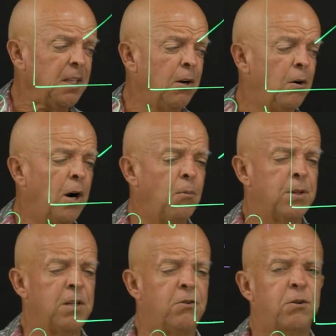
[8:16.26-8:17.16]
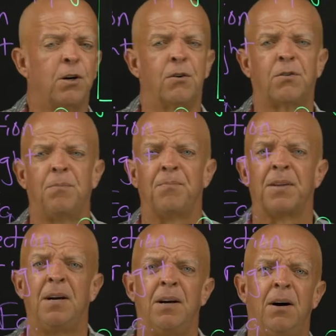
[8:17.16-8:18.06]
with these curves.
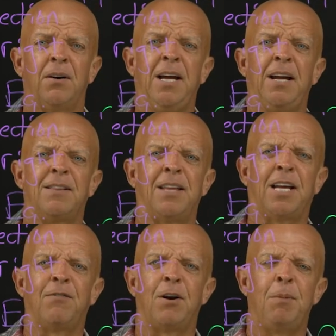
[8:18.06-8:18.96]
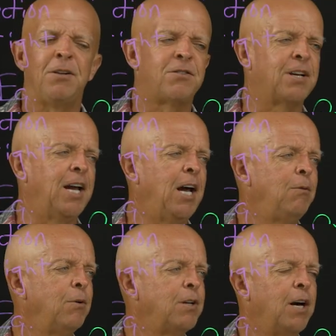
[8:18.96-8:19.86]
Okay, thank you very much,
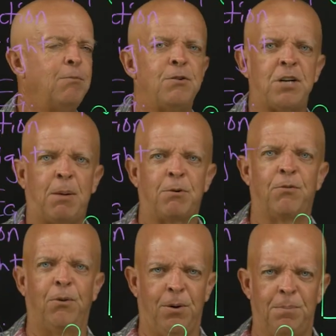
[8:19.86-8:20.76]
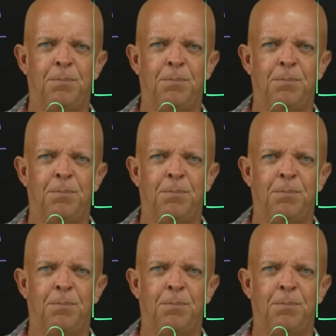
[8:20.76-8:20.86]
and we're done with Chapter 4.